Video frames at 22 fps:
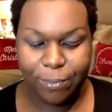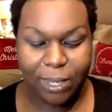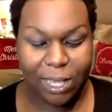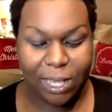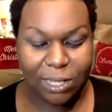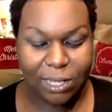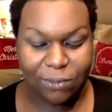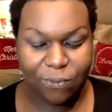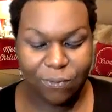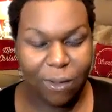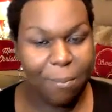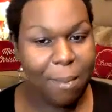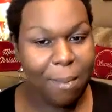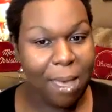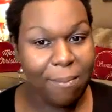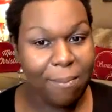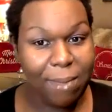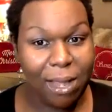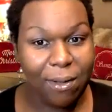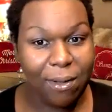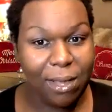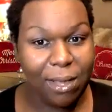is from my
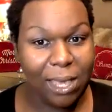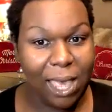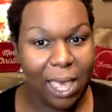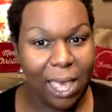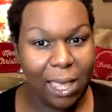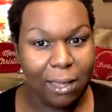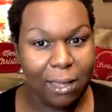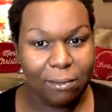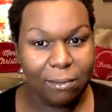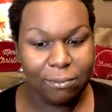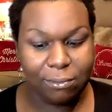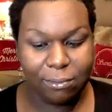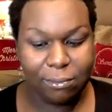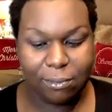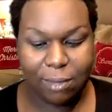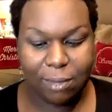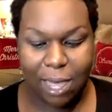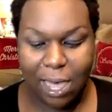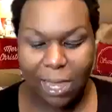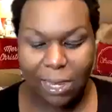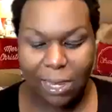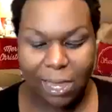Mary Kay.
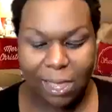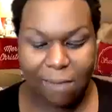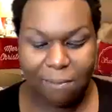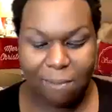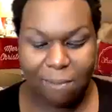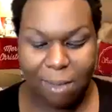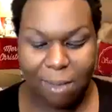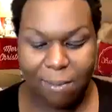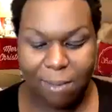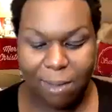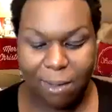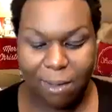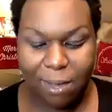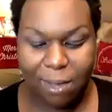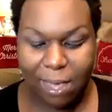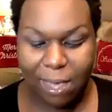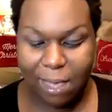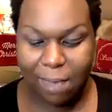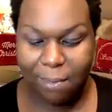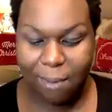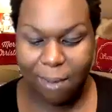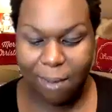I love my Mary
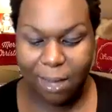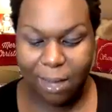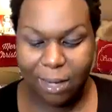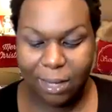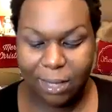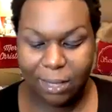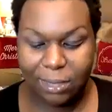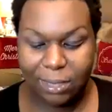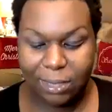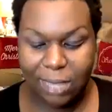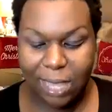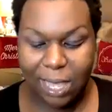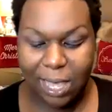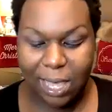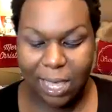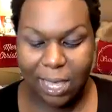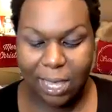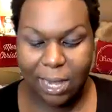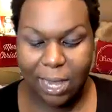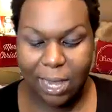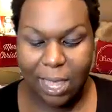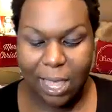Kay products
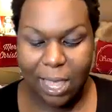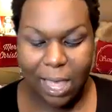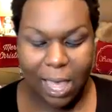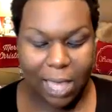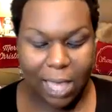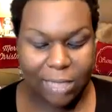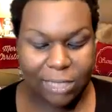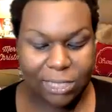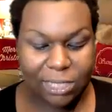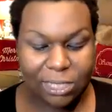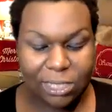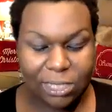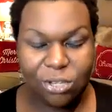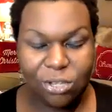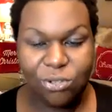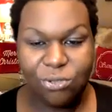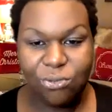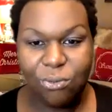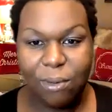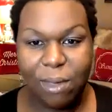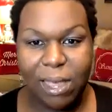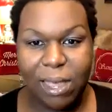and I just
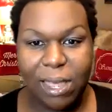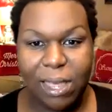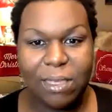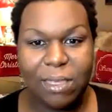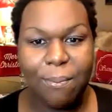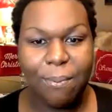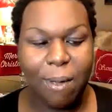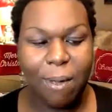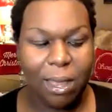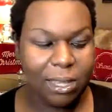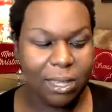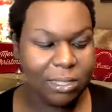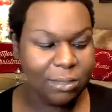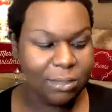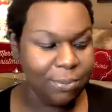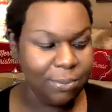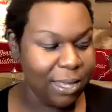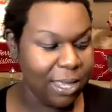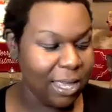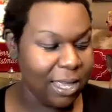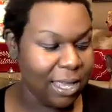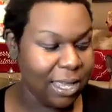enjoy the products
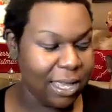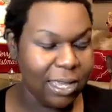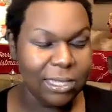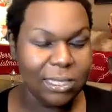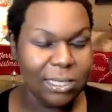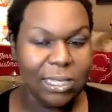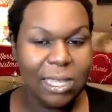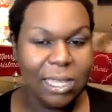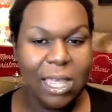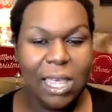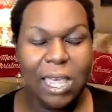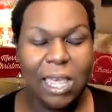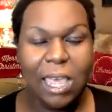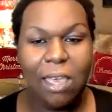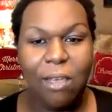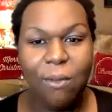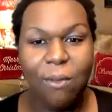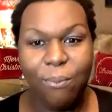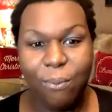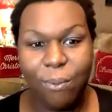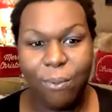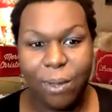because
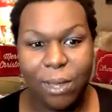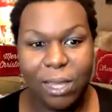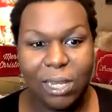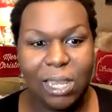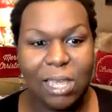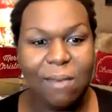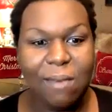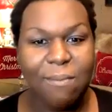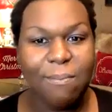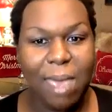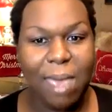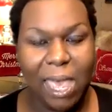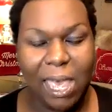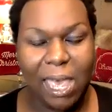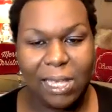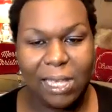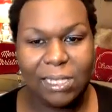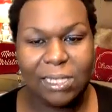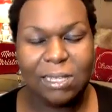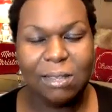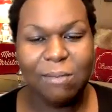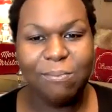it really
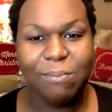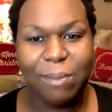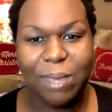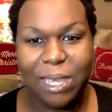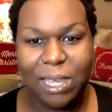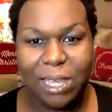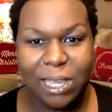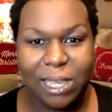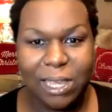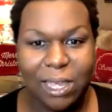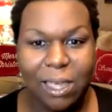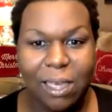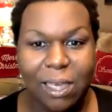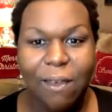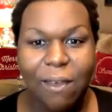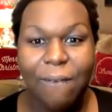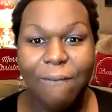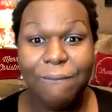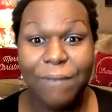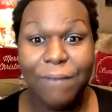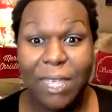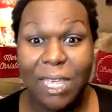makes me
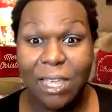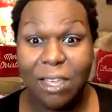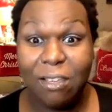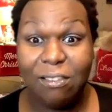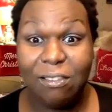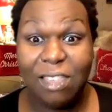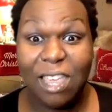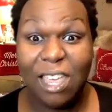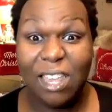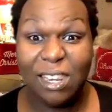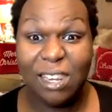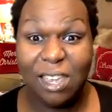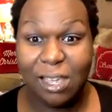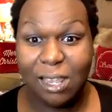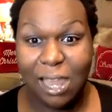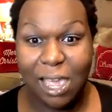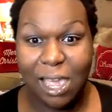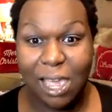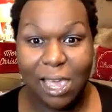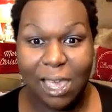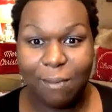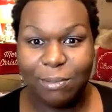feel and look
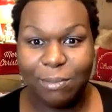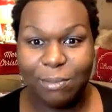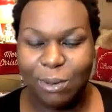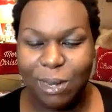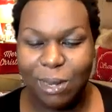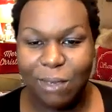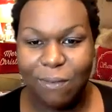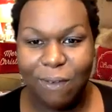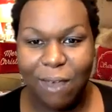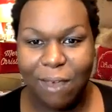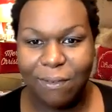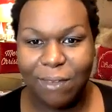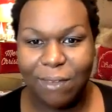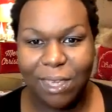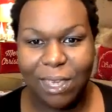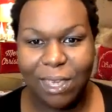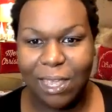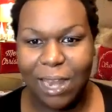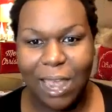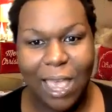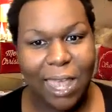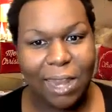like I'm 25
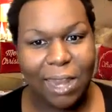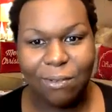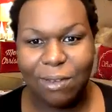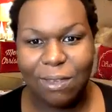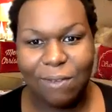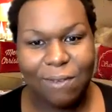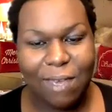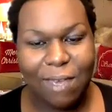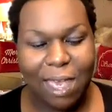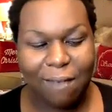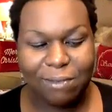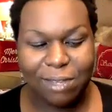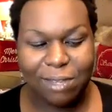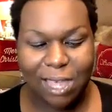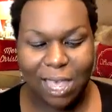again. I don't even have